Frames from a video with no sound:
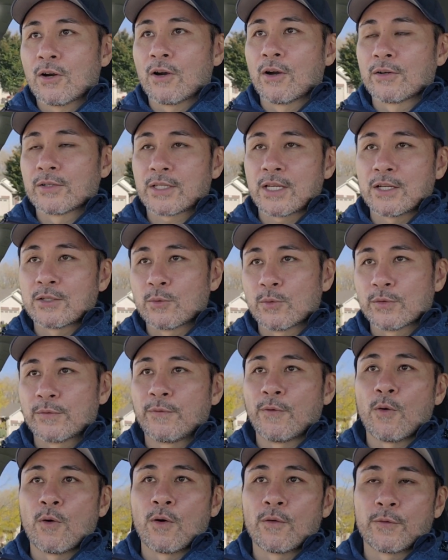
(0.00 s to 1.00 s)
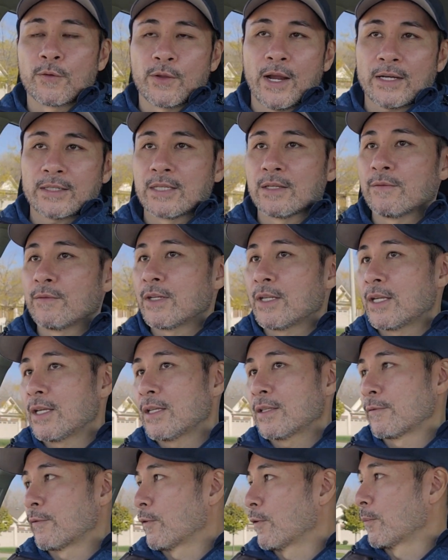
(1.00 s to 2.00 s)
our schedules for their
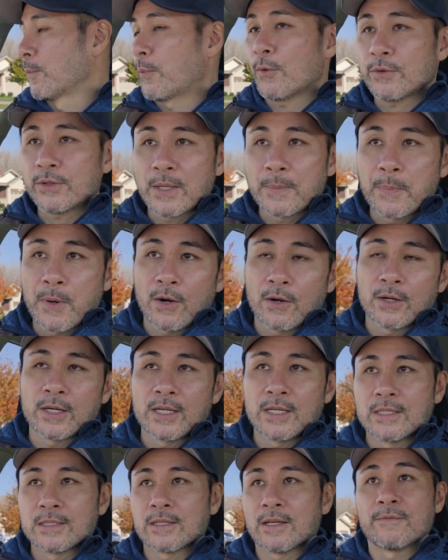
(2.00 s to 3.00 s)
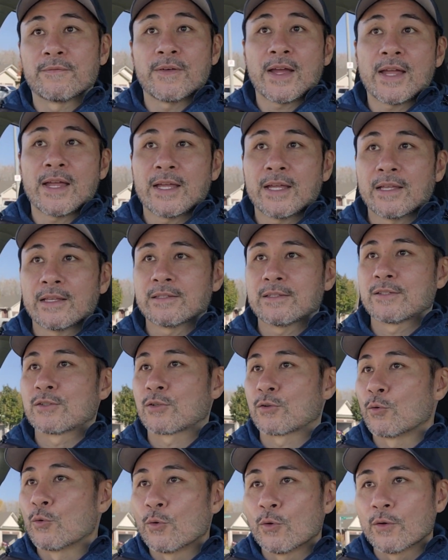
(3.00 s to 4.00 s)
activities, for birthday parties, events,
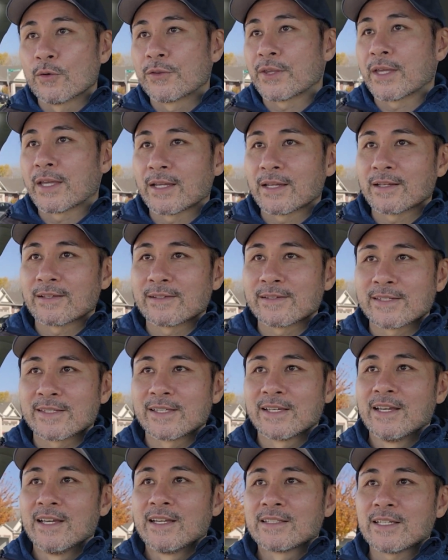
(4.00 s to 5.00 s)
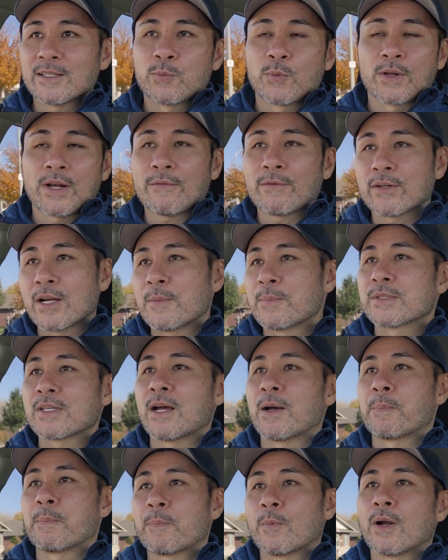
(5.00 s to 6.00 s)
school things, just whatever comes
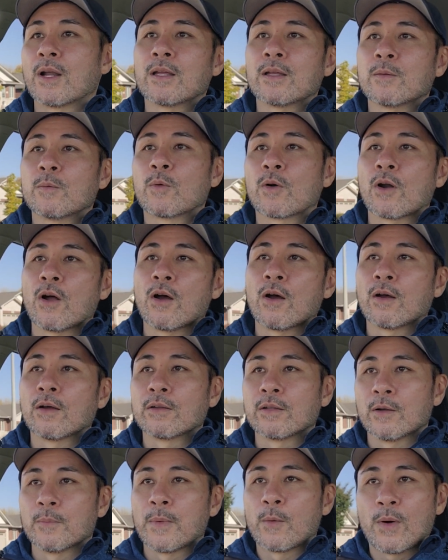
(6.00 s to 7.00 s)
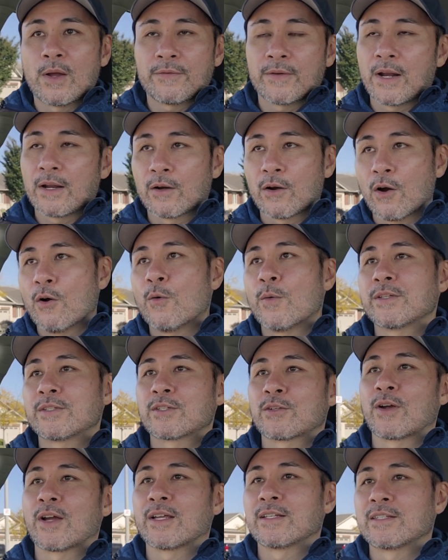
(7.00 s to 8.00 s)
up, right? We're, you know, my wife and I are always
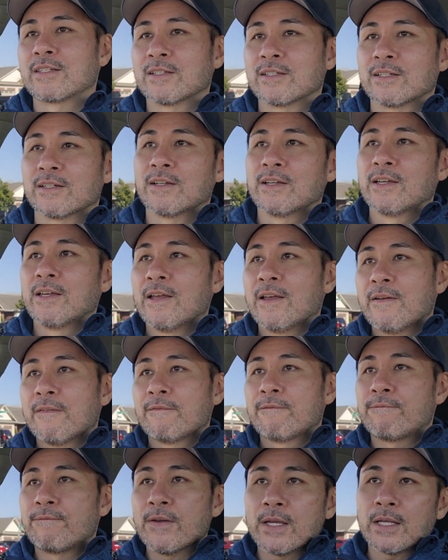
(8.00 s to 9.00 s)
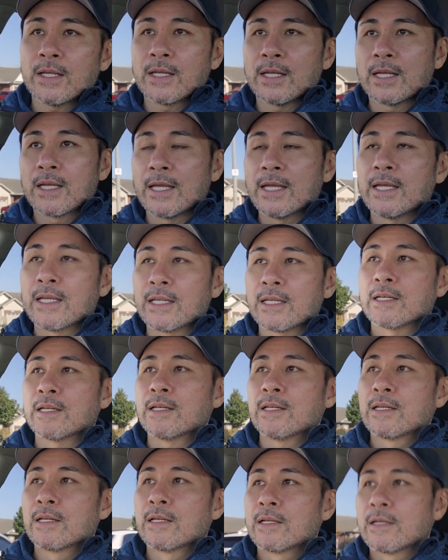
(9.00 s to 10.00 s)
trying to fit
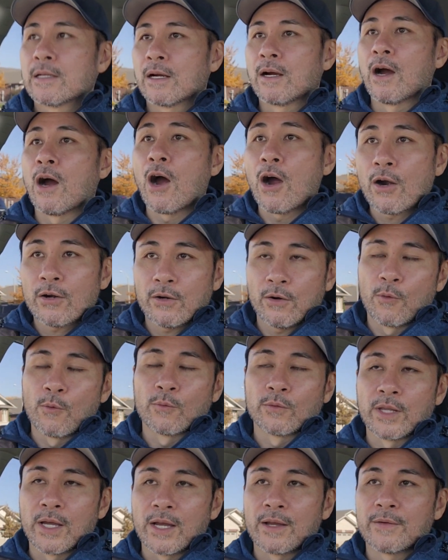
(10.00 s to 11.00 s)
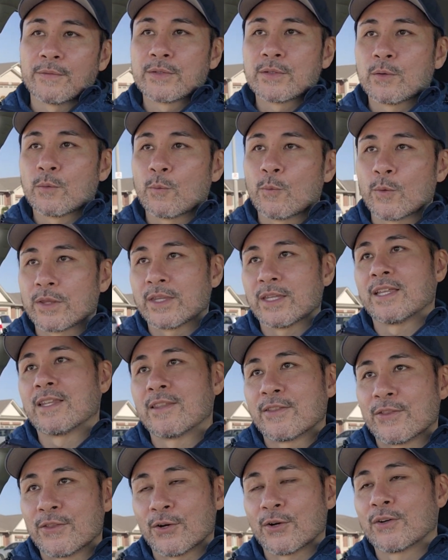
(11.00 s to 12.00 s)
in our own lives
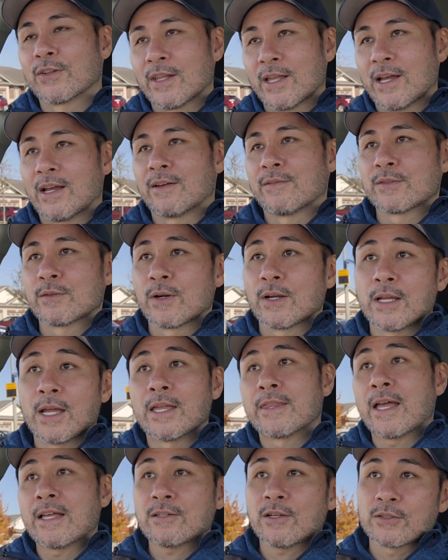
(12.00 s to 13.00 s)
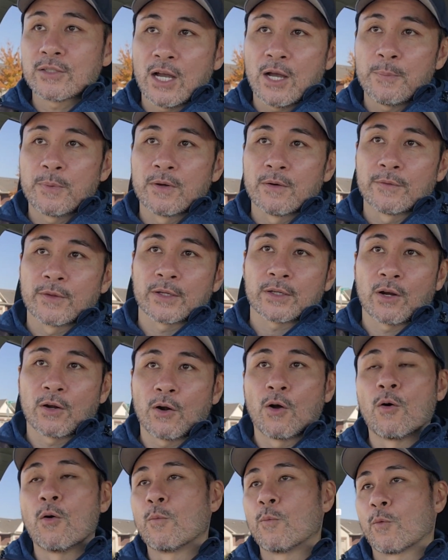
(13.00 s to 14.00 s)
within their lives, right? And that's on top of like our
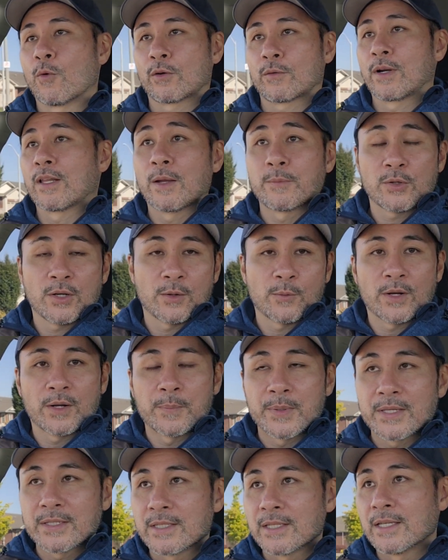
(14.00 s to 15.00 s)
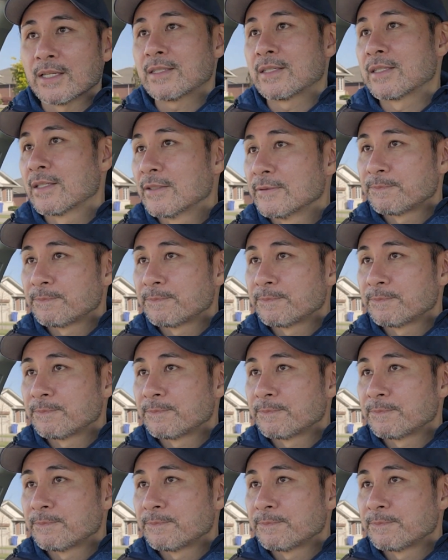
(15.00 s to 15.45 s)
own work, right? I'm trying to run a business.